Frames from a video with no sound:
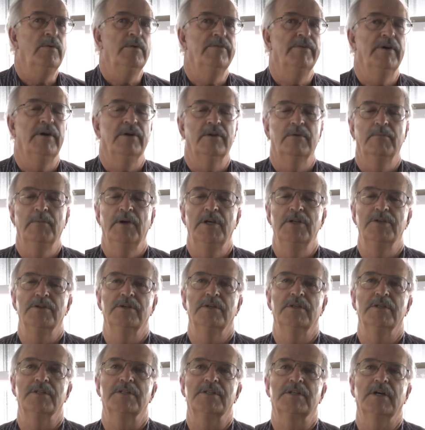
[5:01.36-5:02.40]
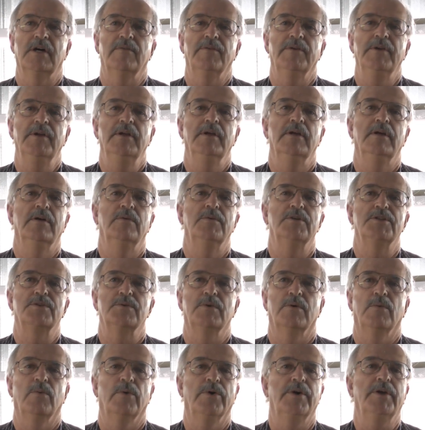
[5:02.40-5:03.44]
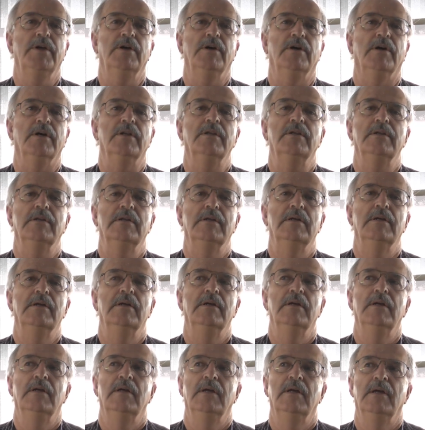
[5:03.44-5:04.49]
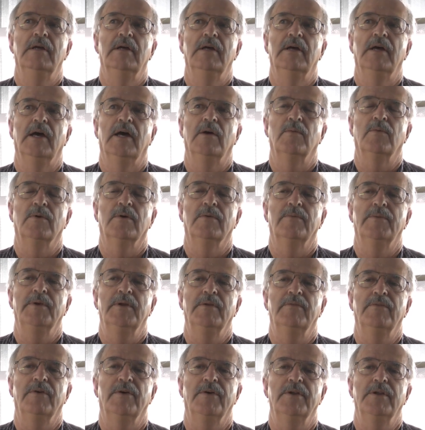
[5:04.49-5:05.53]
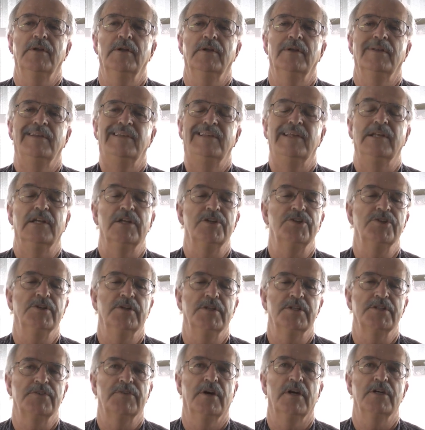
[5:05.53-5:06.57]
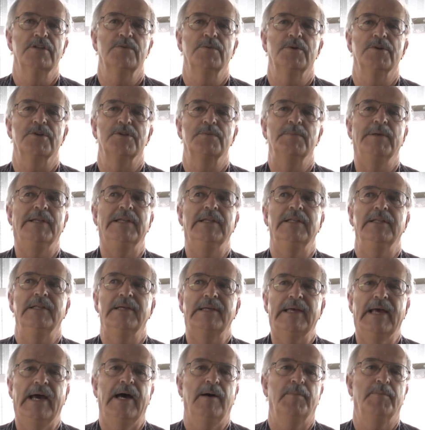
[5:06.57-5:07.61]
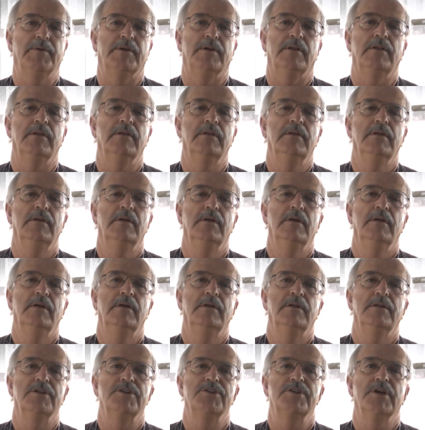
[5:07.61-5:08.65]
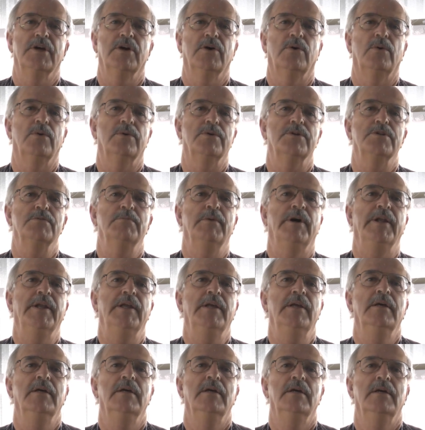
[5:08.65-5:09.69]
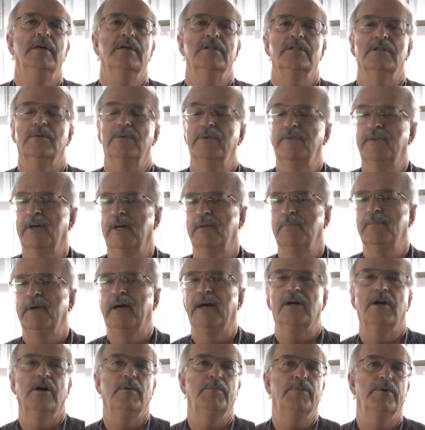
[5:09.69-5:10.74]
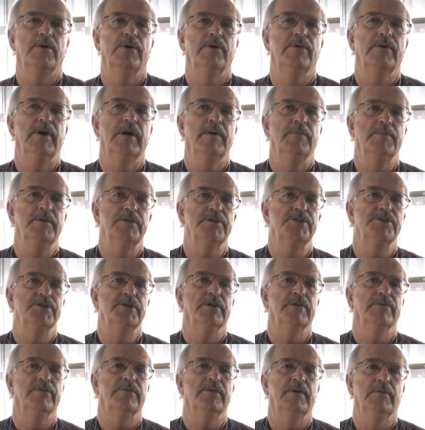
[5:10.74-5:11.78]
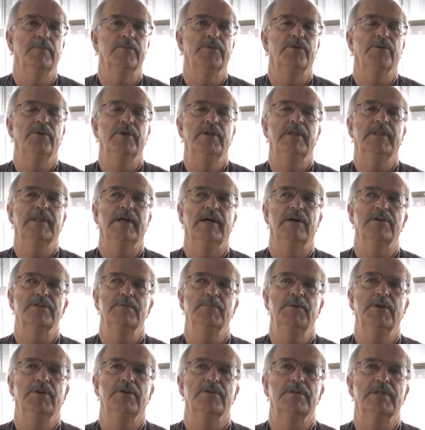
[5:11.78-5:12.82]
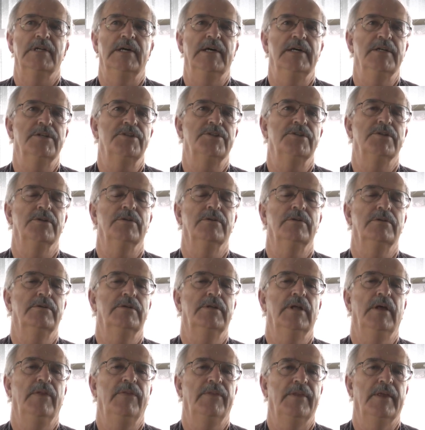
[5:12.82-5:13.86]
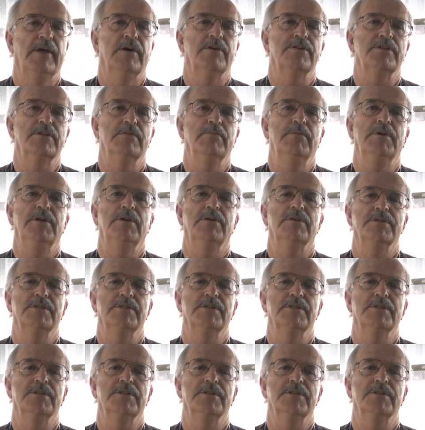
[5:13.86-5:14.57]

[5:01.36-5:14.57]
found a major discovery which we're working on, and we're being very diligent as far as we're spending the capital, the shareholders' money. So we've cut back our program this year from 30,000 meters last year to 10,000 meters